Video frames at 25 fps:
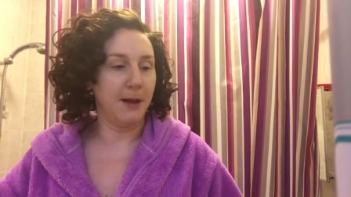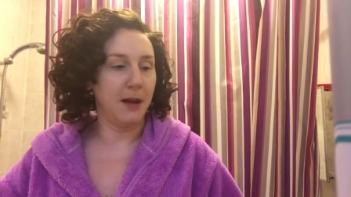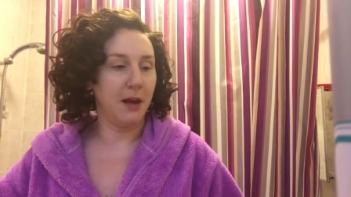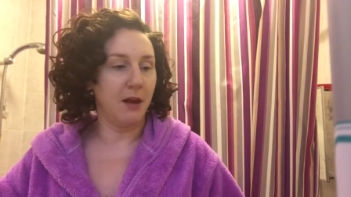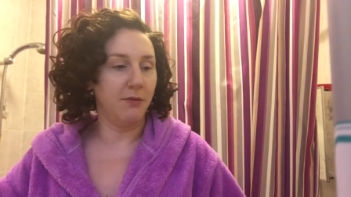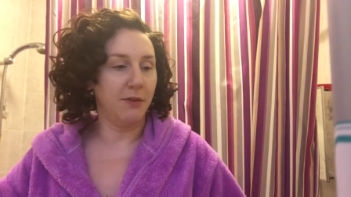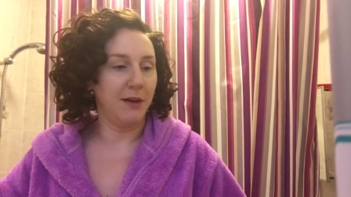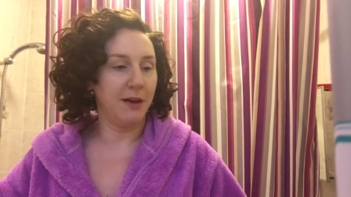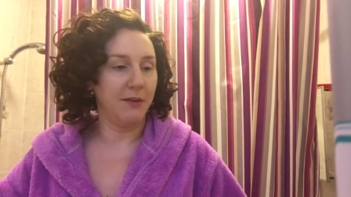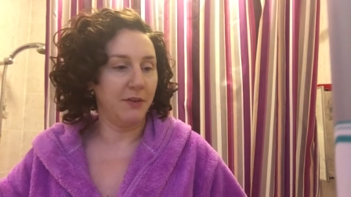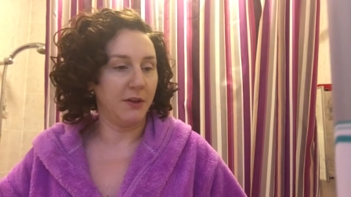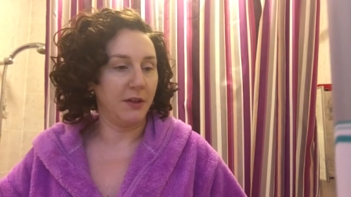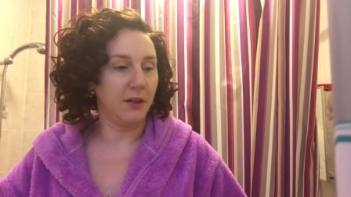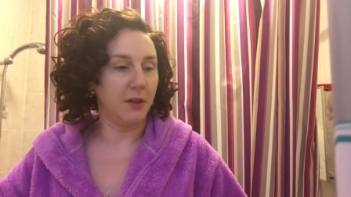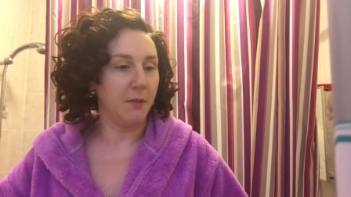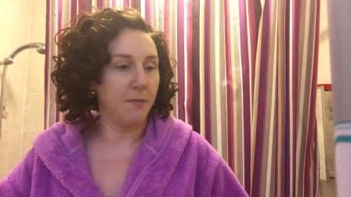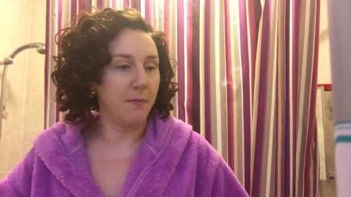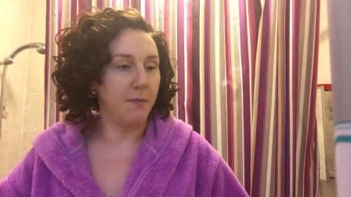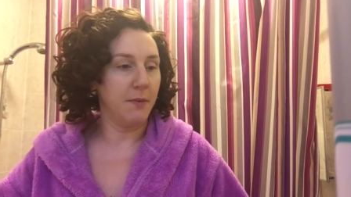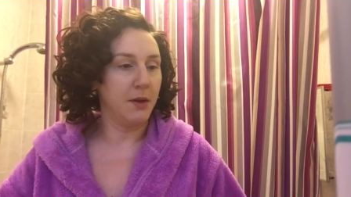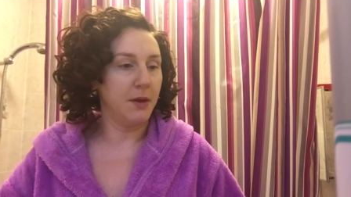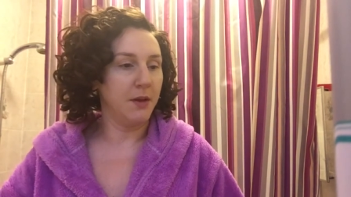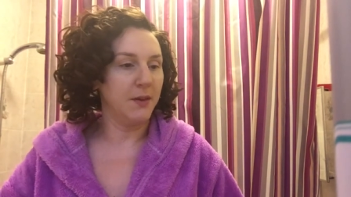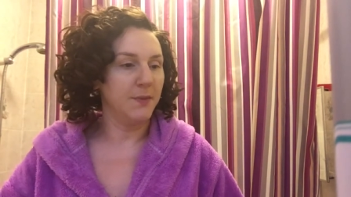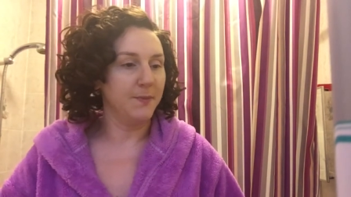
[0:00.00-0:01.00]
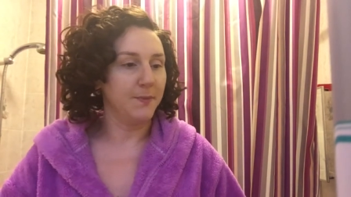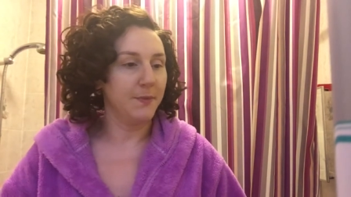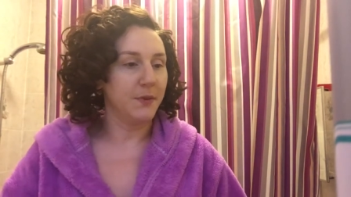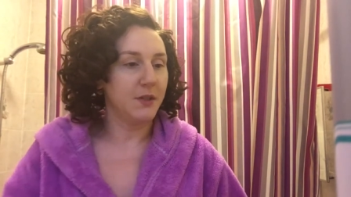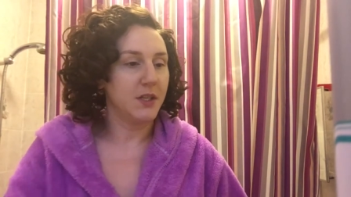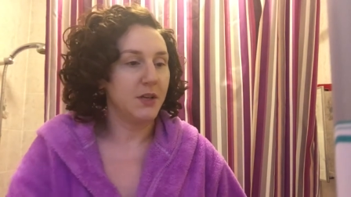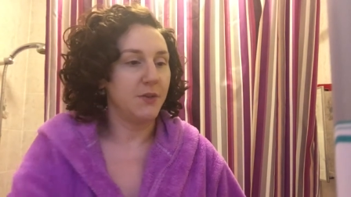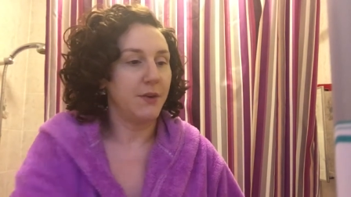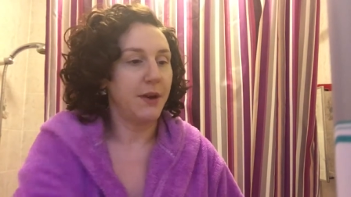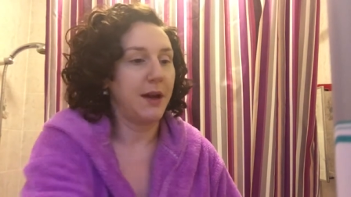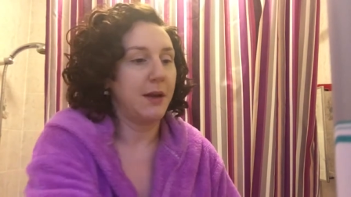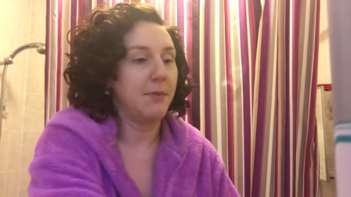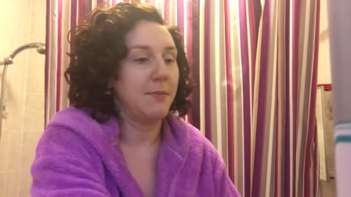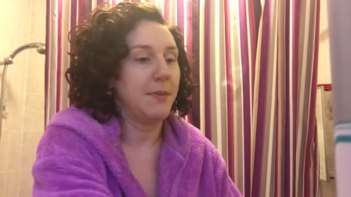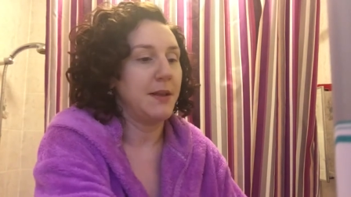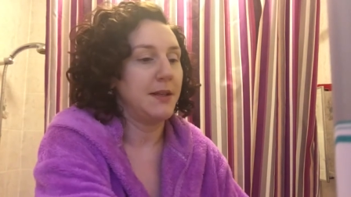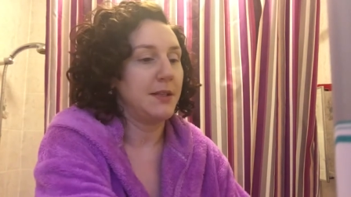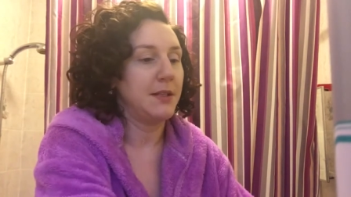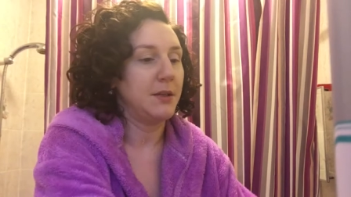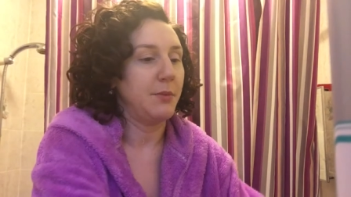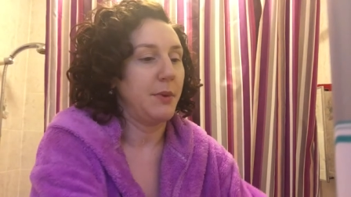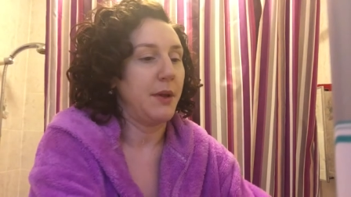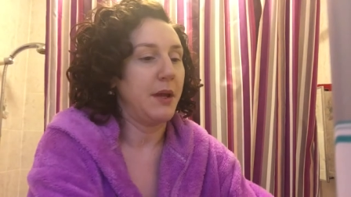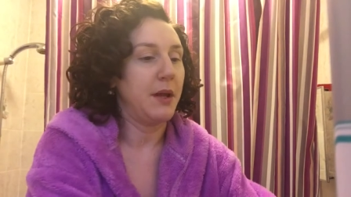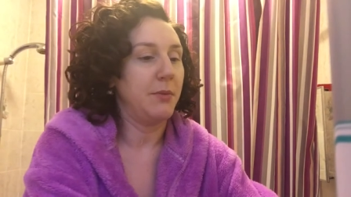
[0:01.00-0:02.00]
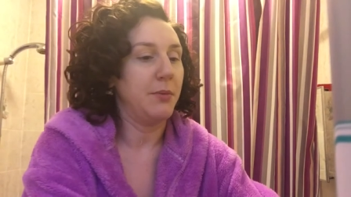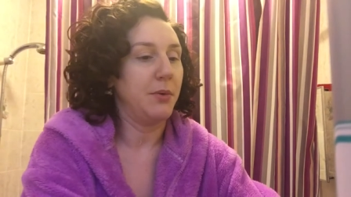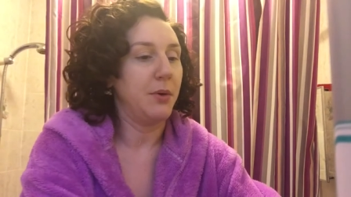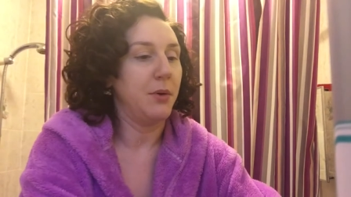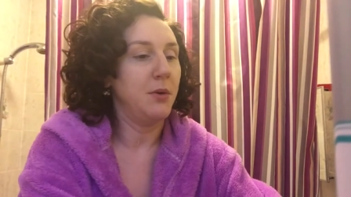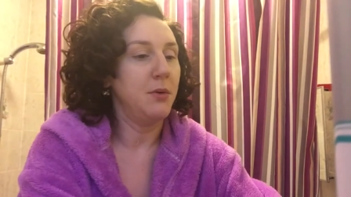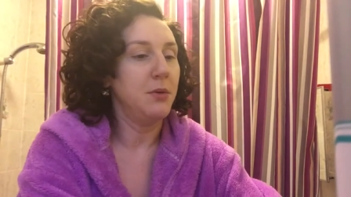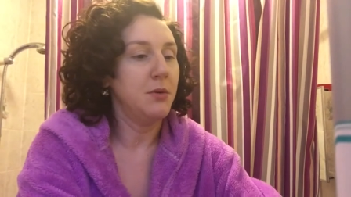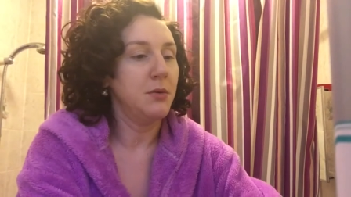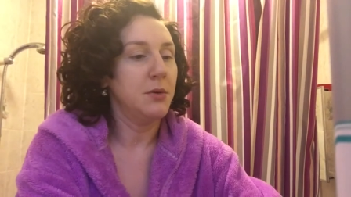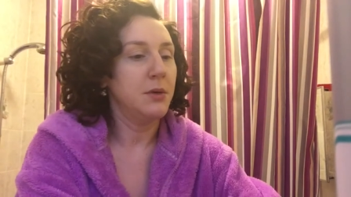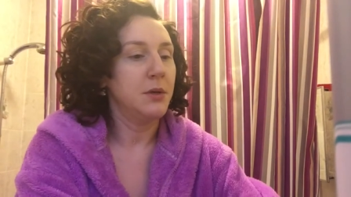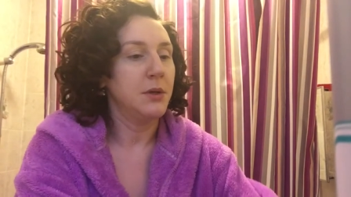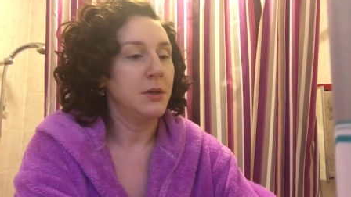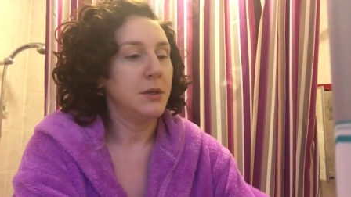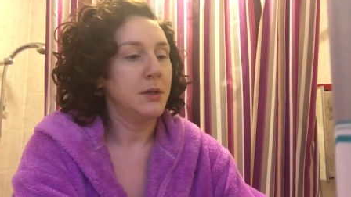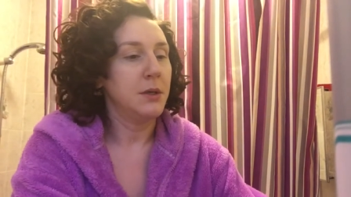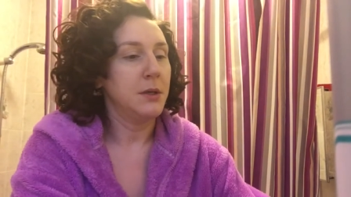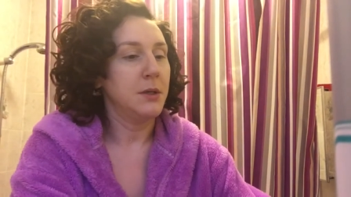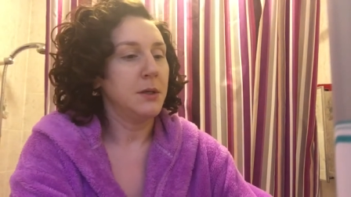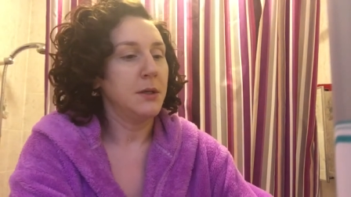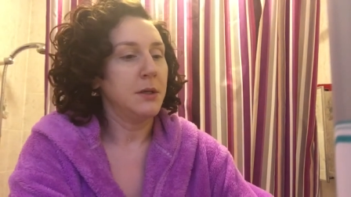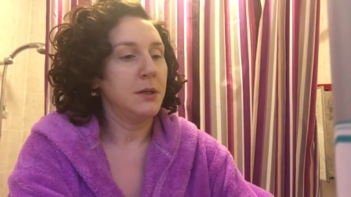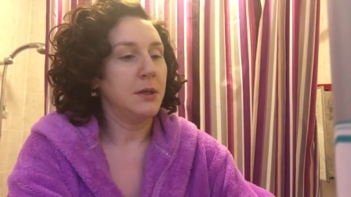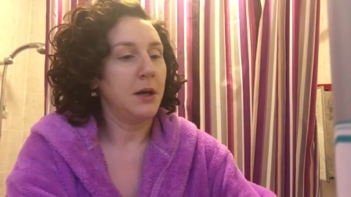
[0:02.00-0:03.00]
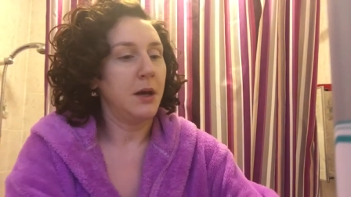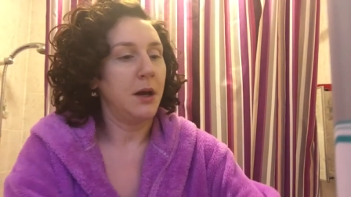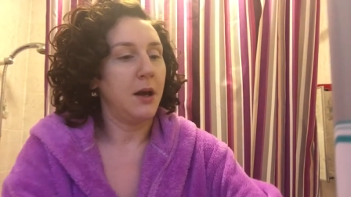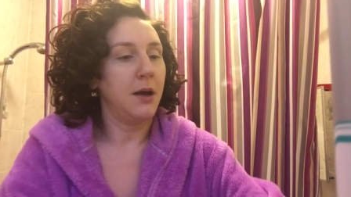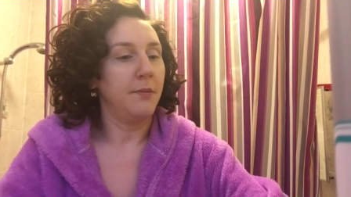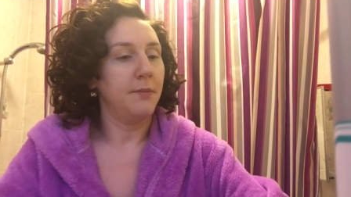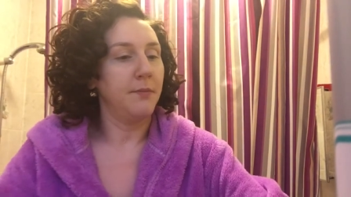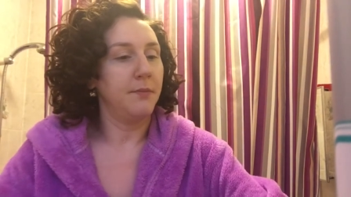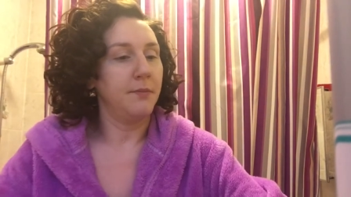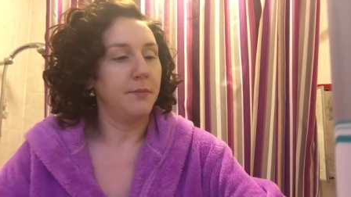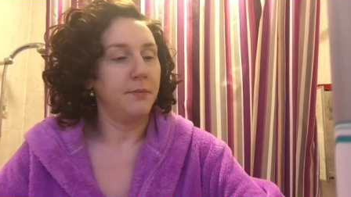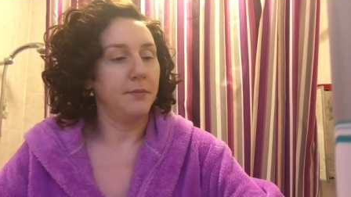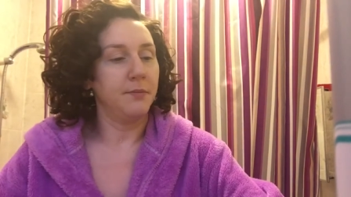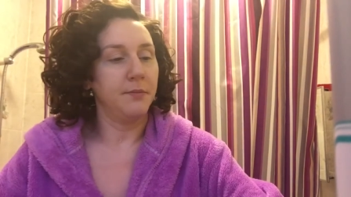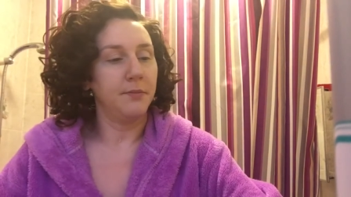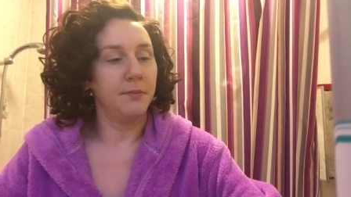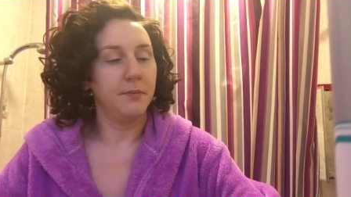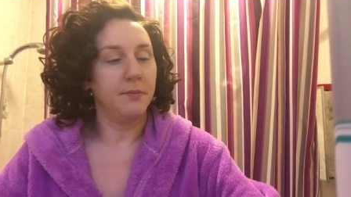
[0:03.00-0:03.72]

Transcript: I love having them to recommend to people. 1